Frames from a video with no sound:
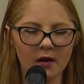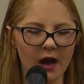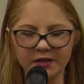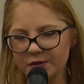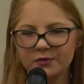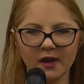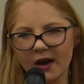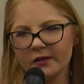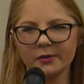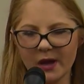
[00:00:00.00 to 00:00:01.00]
I do
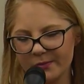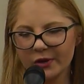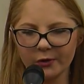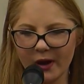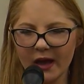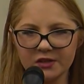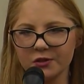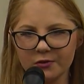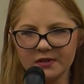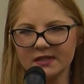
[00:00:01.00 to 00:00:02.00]
not remember why I
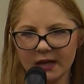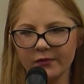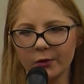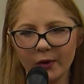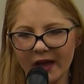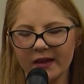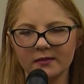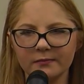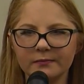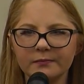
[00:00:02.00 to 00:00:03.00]
chose to give it away.
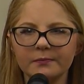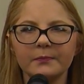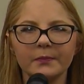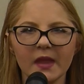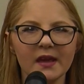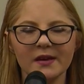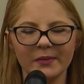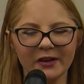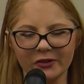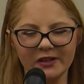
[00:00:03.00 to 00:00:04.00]

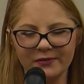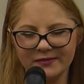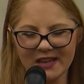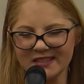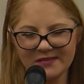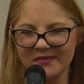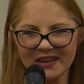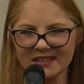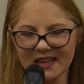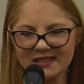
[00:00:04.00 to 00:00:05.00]
My grief doesn't make
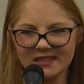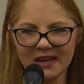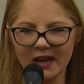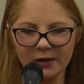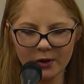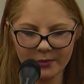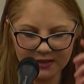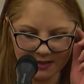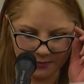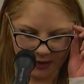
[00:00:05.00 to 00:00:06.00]
sense to anyone
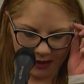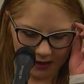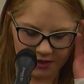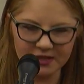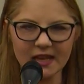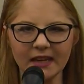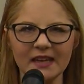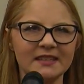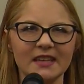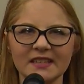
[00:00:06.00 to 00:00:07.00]
but to me, just like
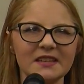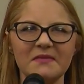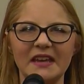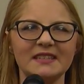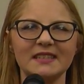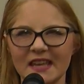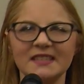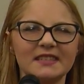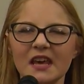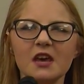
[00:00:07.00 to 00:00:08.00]
it doesn't make
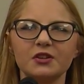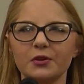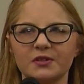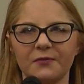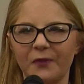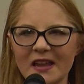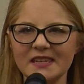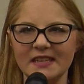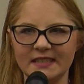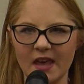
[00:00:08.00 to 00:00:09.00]
sense to lose a friend
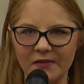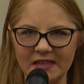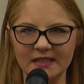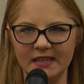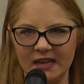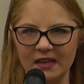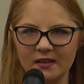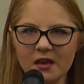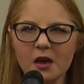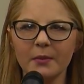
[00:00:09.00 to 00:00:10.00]
at
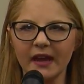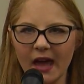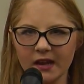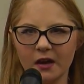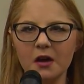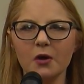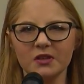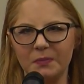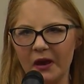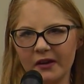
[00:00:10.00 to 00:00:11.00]
17. McKenna
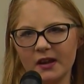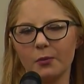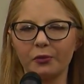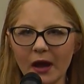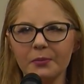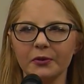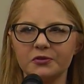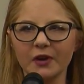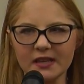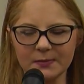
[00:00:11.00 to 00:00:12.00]
was buried in a bright blue
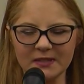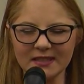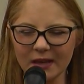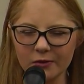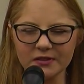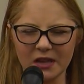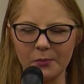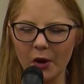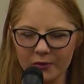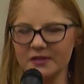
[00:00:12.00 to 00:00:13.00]
dress with Skittles and a
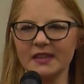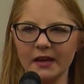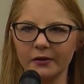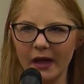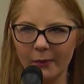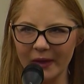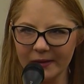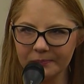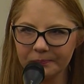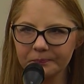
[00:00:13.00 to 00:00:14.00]
motorcycle helmet.